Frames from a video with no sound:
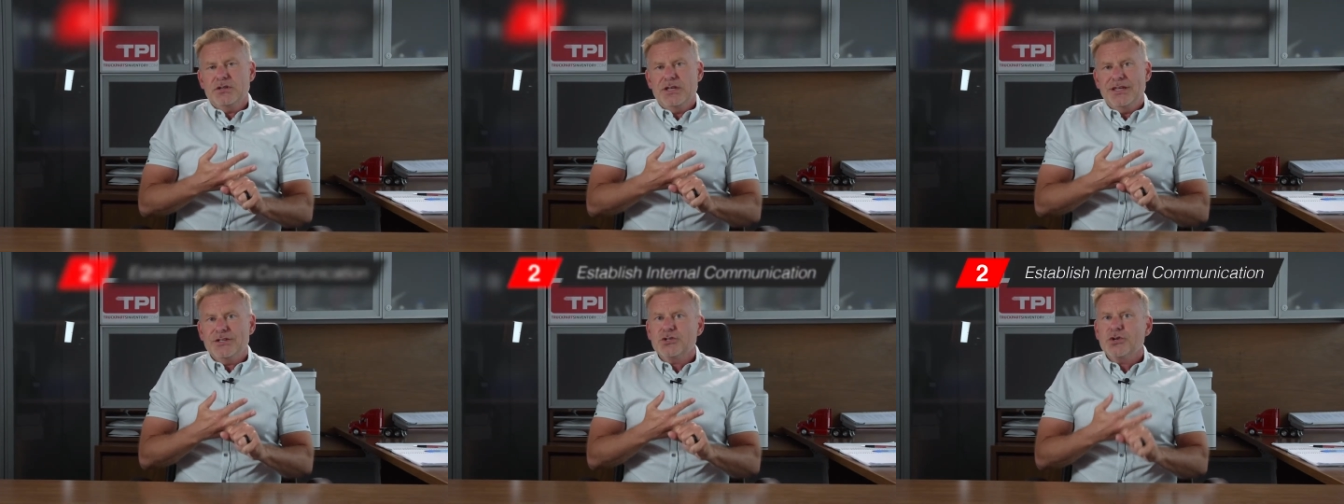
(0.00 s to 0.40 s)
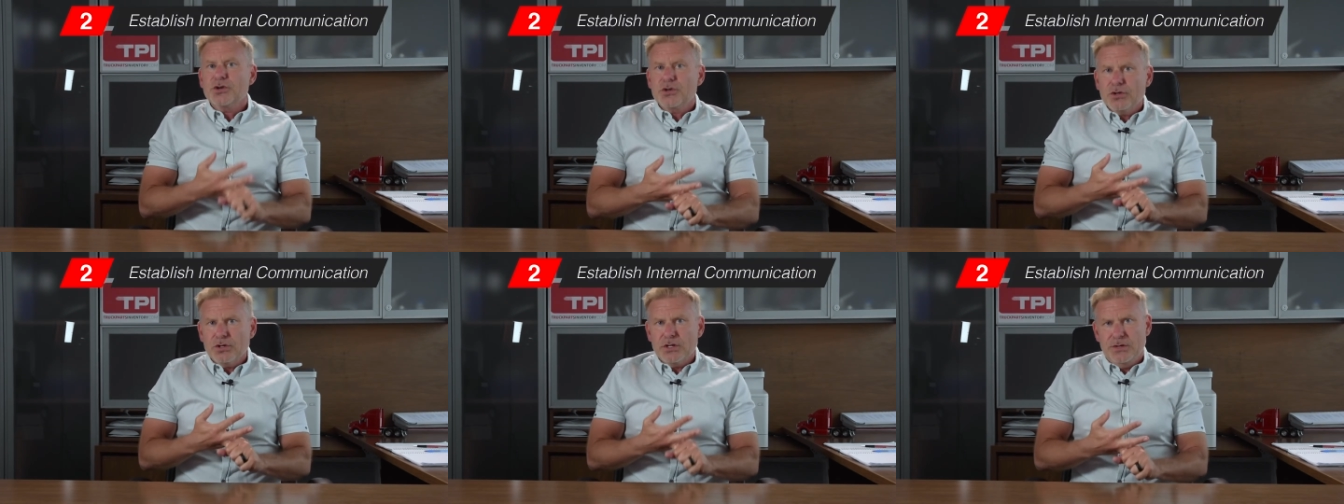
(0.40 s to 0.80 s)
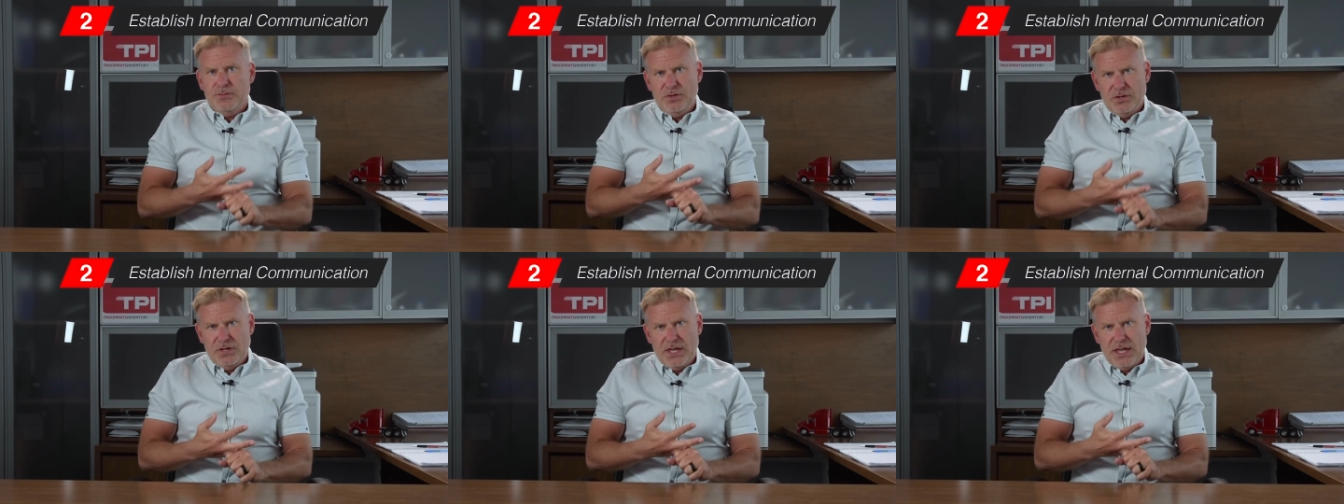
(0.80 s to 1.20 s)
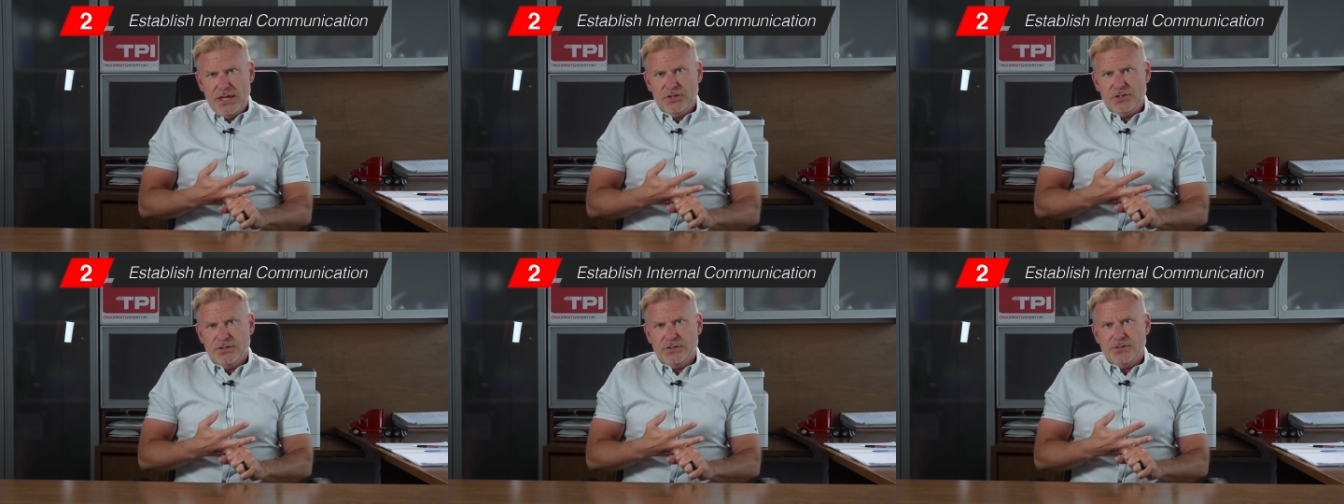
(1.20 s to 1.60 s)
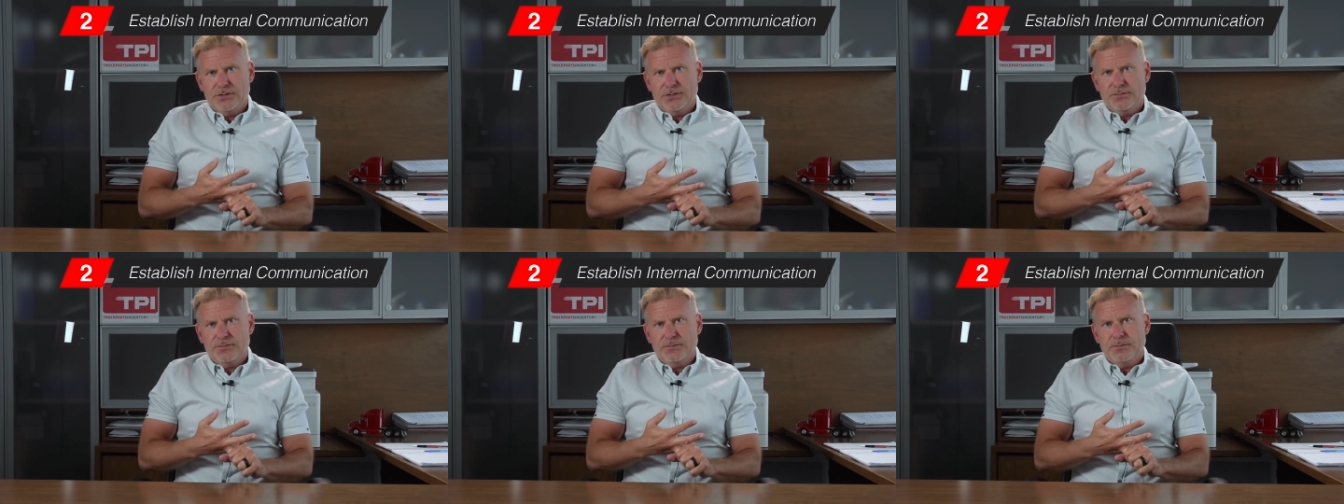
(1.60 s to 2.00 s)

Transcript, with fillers: internal communications.